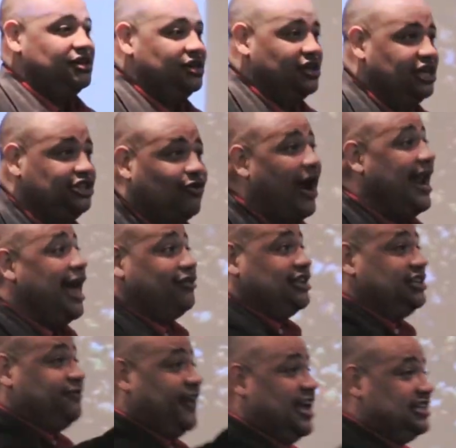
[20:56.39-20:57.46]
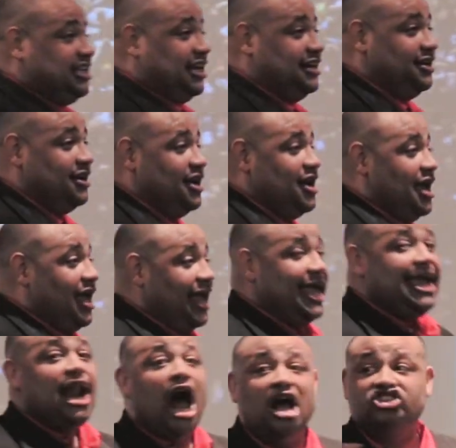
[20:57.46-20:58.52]
He's writing out this vision
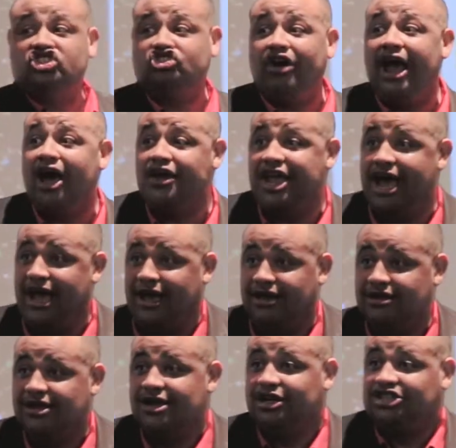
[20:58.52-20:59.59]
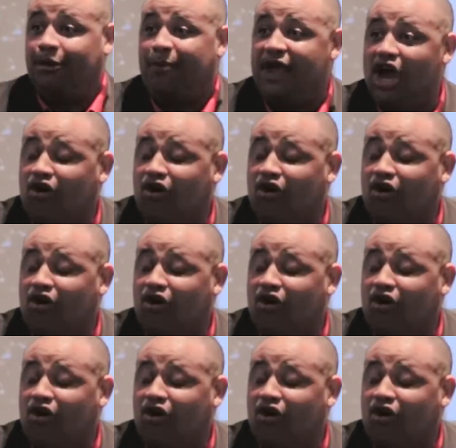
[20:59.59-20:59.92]
in Australia to be